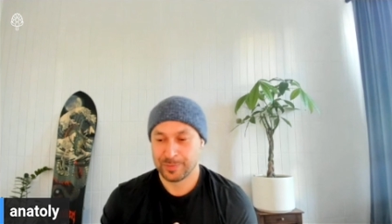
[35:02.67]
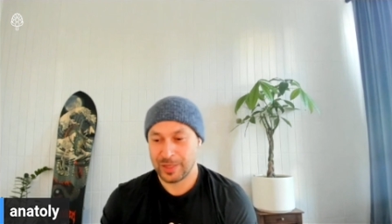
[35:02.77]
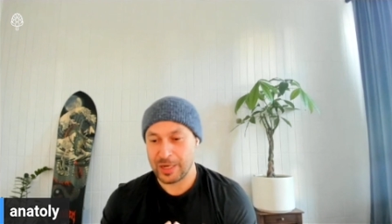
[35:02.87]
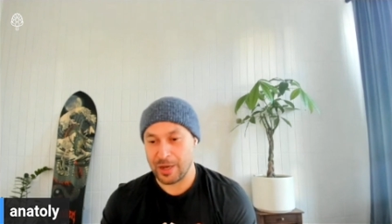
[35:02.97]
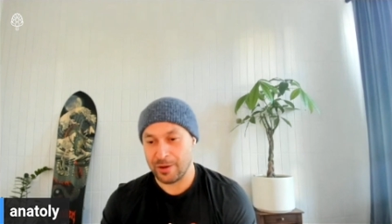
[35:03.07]

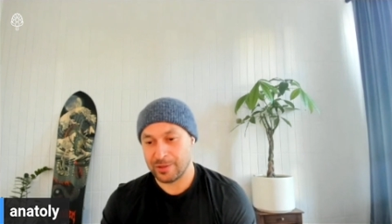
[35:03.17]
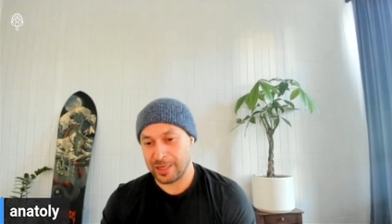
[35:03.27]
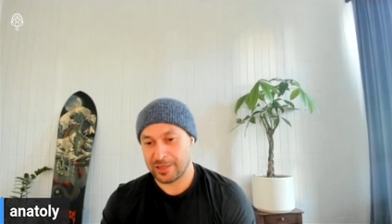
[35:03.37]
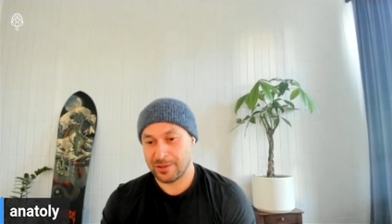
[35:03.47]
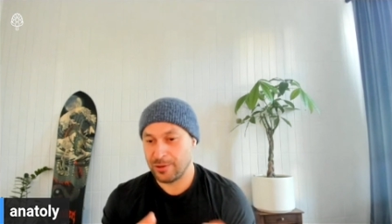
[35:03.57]

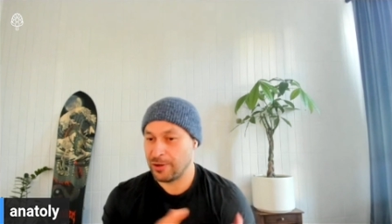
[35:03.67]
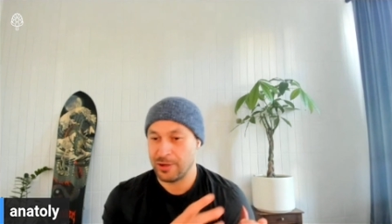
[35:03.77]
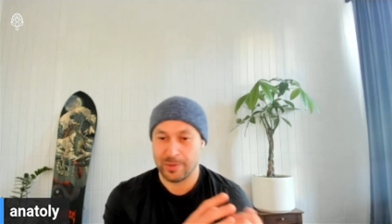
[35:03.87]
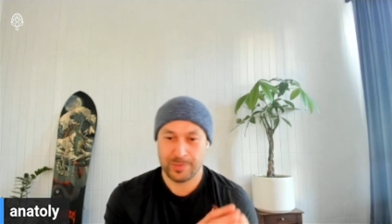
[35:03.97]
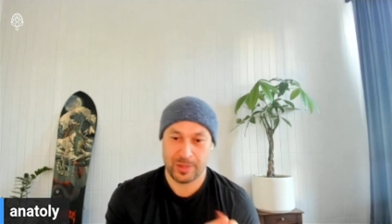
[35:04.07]
like
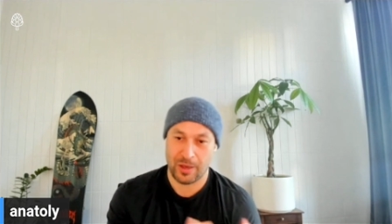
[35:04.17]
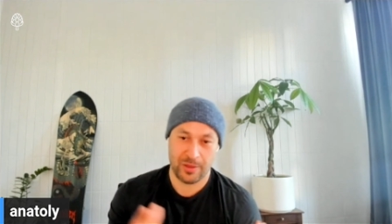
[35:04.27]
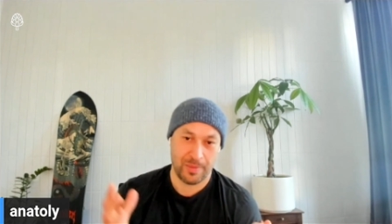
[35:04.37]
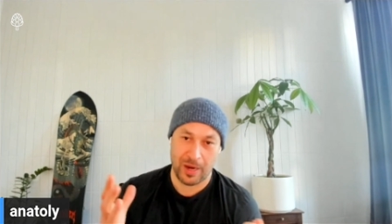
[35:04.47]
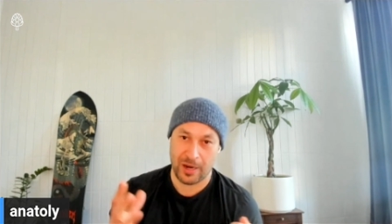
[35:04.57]
Europe,
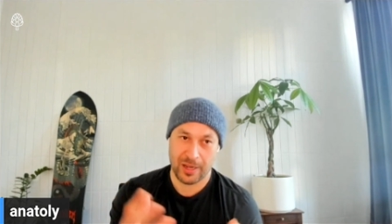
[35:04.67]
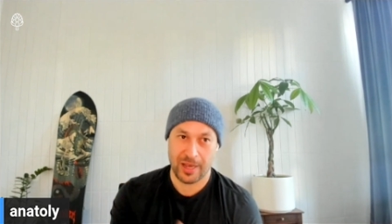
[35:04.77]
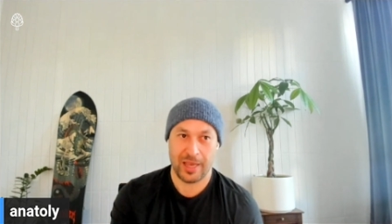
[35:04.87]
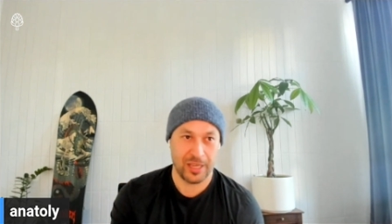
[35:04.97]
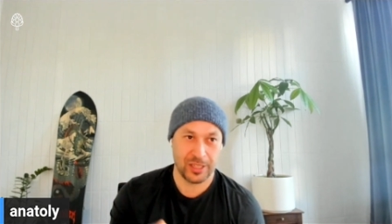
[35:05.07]
South America,
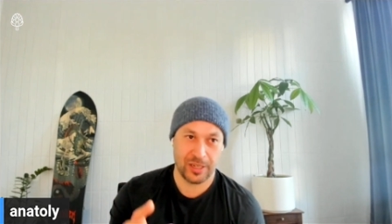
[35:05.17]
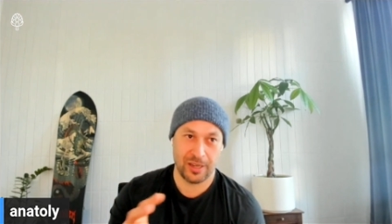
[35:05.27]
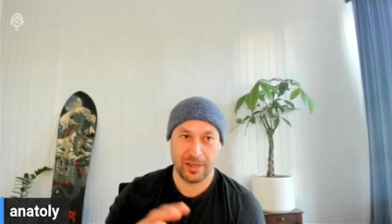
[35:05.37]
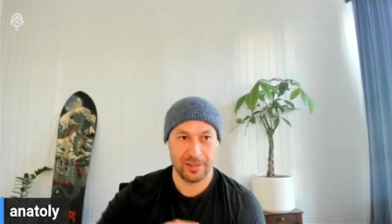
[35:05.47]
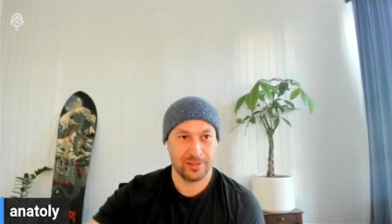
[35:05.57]

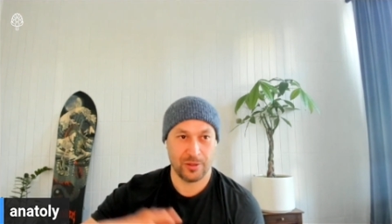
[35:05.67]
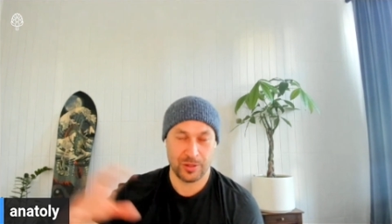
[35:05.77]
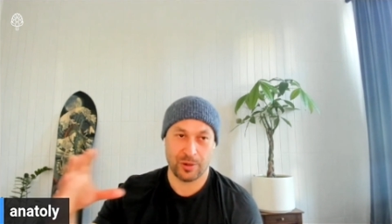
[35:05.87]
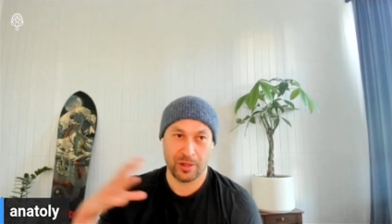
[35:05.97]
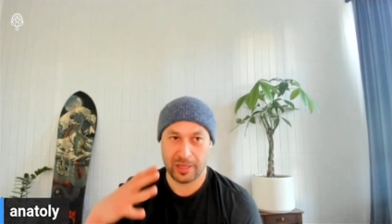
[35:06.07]
Asia, those
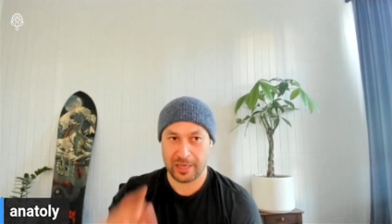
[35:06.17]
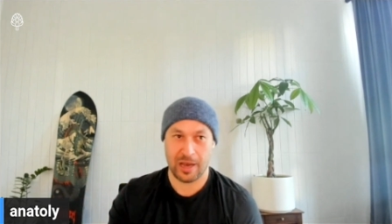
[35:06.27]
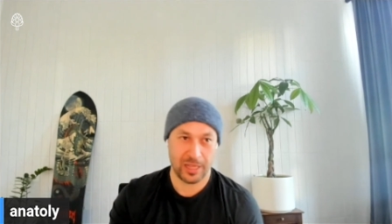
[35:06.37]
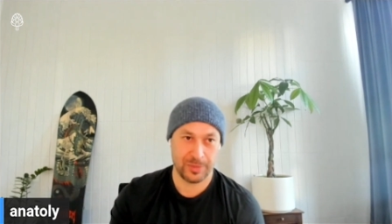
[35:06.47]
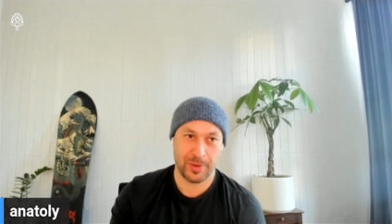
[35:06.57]
are all like
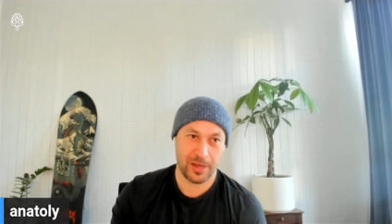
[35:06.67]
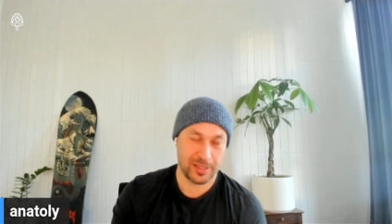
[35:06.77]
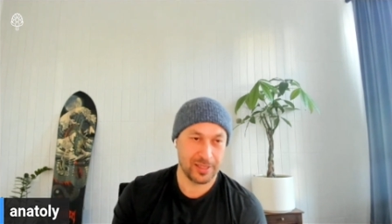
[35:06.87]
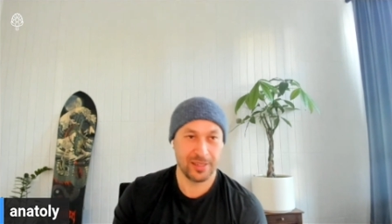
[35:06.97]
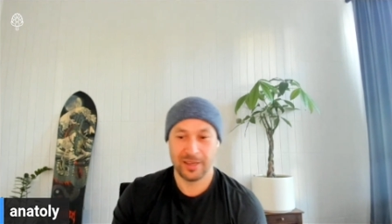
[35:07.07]

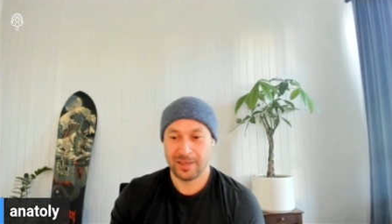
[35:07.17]
hotspots.